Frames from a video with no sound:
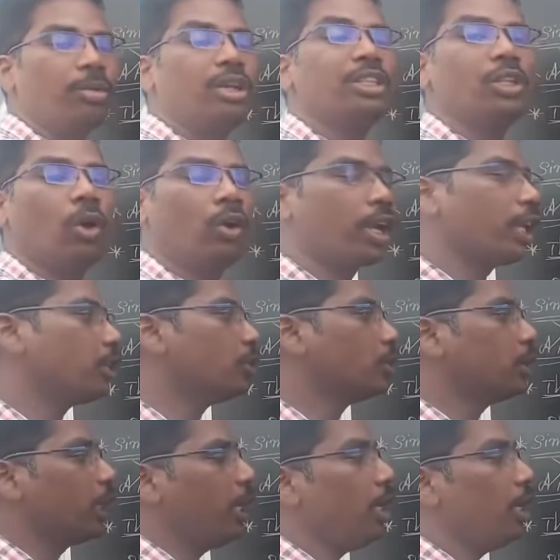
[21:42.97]
Means how can
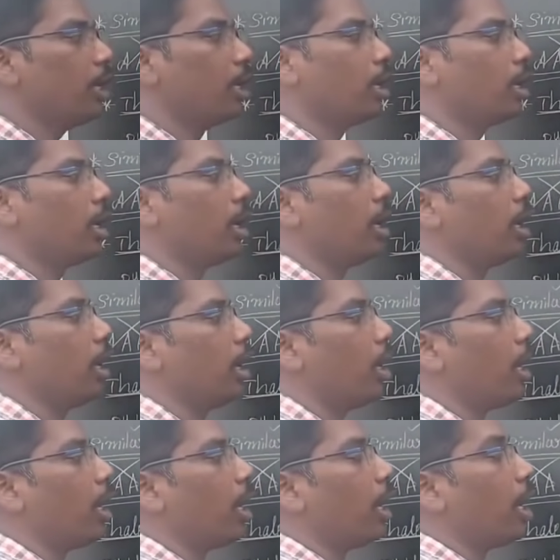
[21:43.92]
you say?
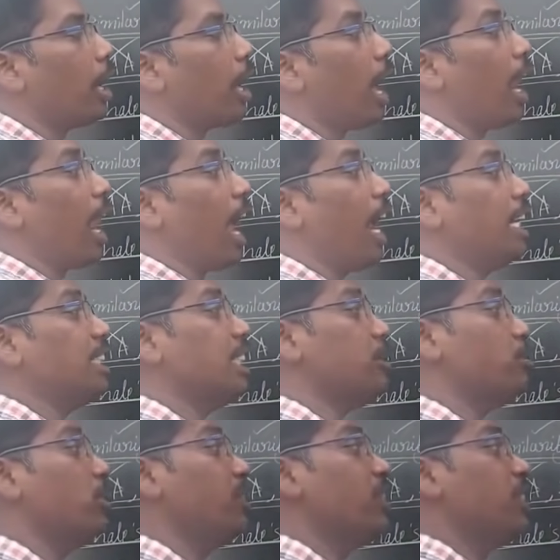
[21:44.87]
A line
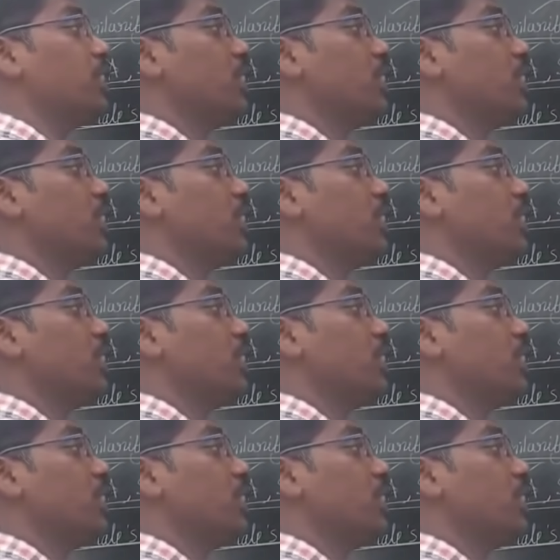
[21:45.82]
segment